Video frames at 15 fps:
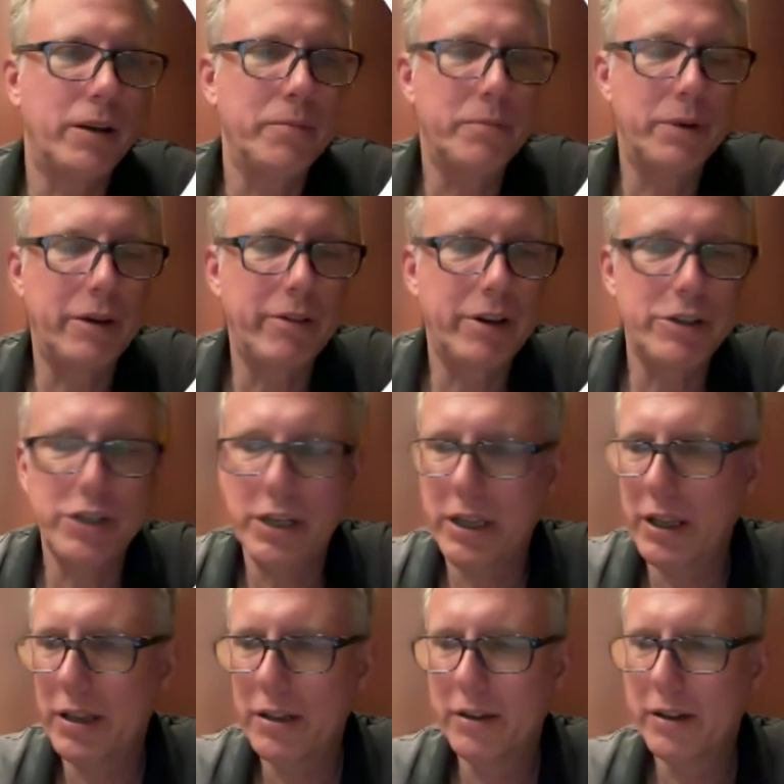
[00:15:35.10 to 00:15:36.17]

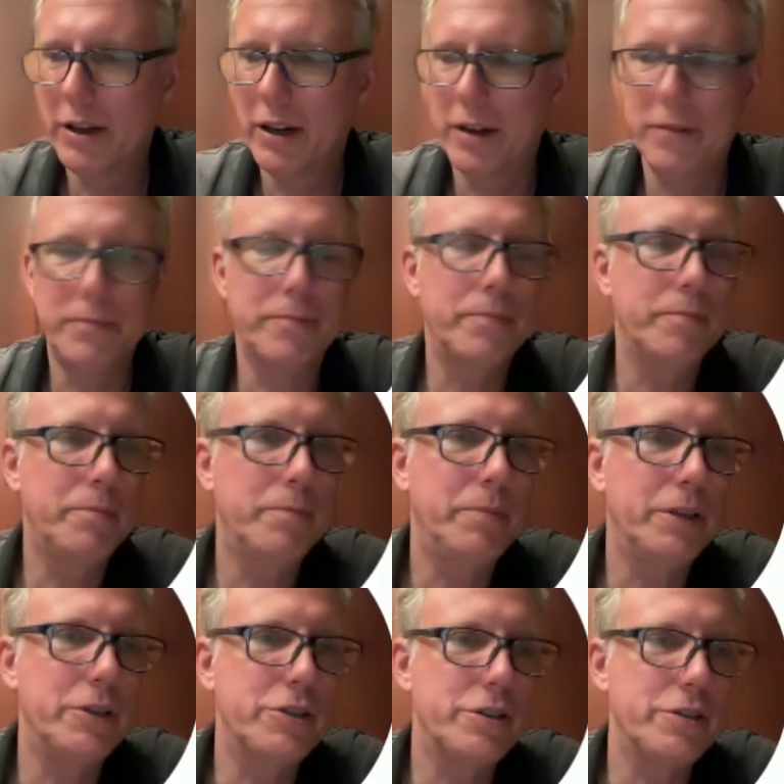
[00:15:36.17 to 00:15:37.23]
Baraji, PhD